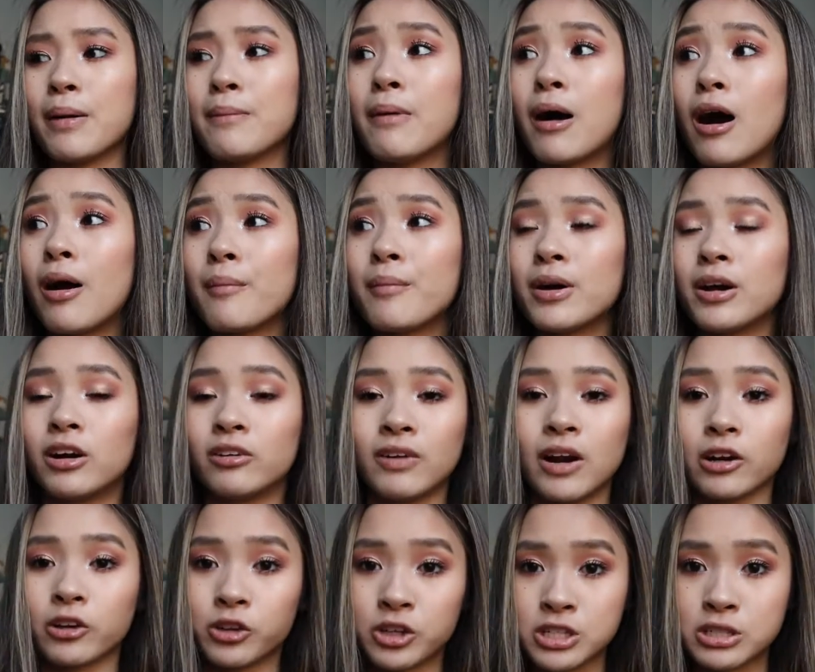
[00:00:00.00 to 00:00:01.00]
my mom
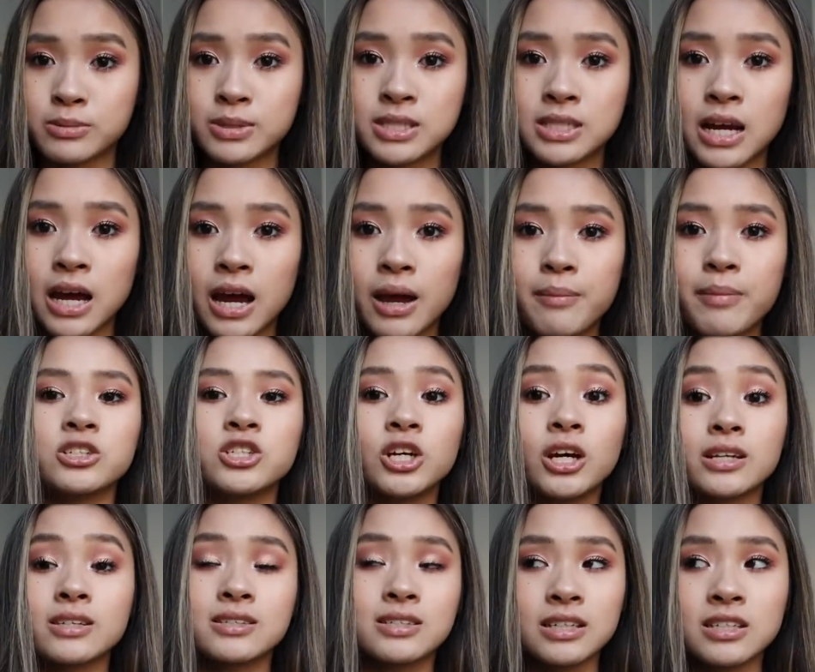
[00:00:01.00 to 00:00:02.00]
around Christmas time, she
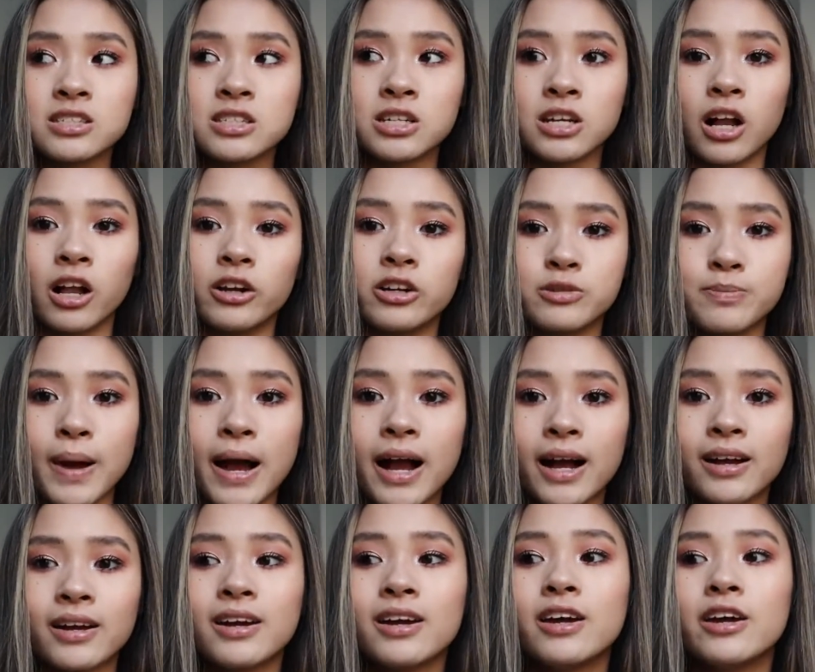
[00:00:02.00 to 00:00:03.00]
got $60
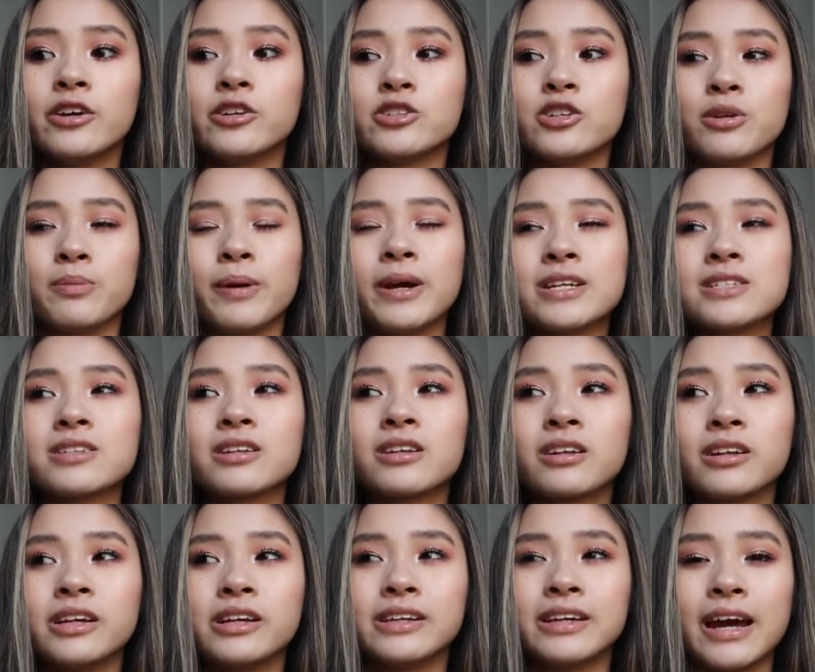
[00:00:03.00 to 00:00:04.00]
back. So you're
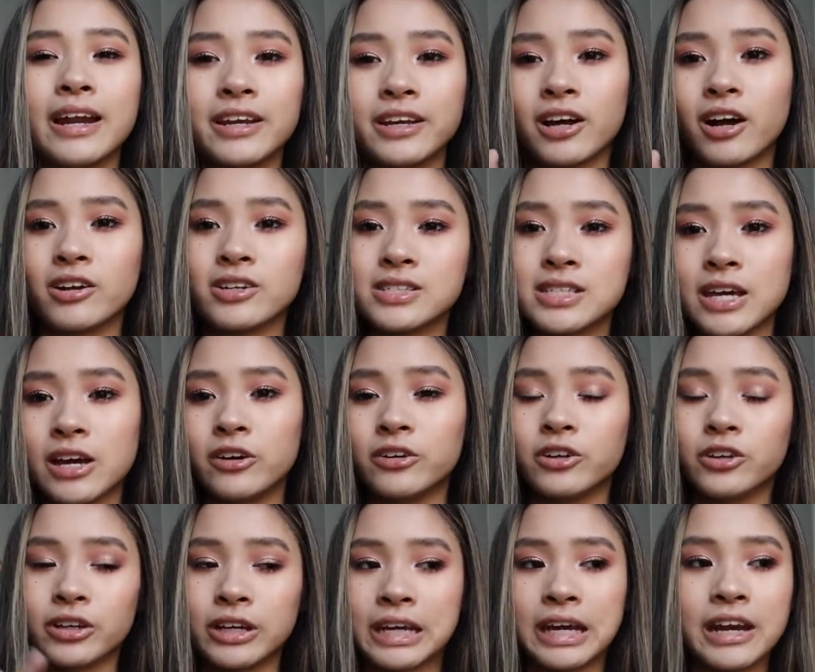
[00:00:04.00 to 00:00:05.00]
basically getting it on sale,
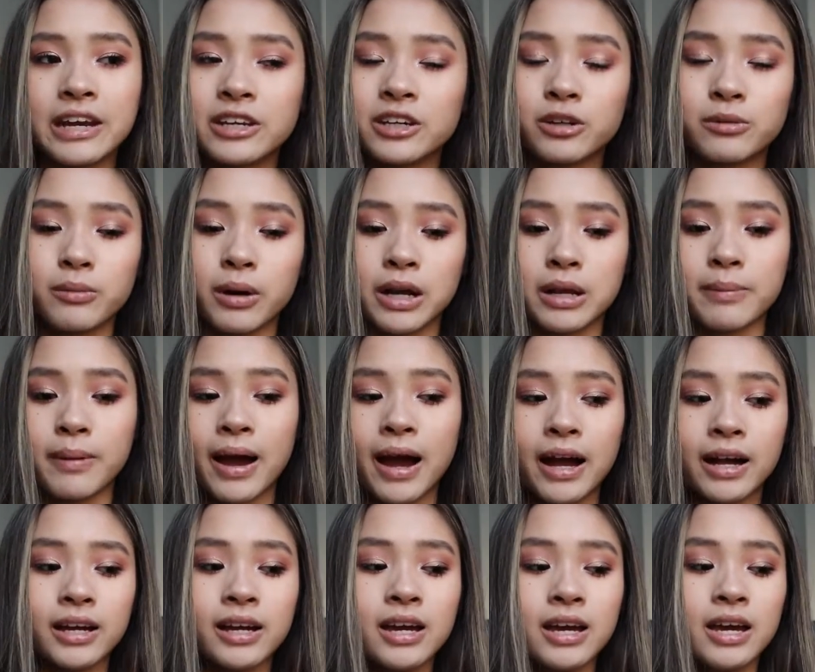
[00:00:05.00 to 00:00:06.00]
you're getting your money
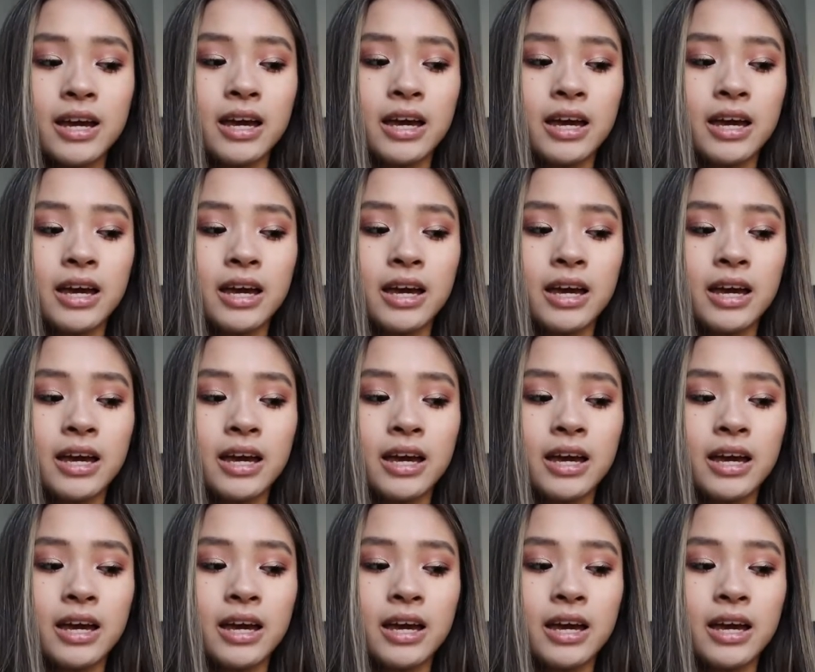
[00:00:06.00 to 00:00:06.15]
back.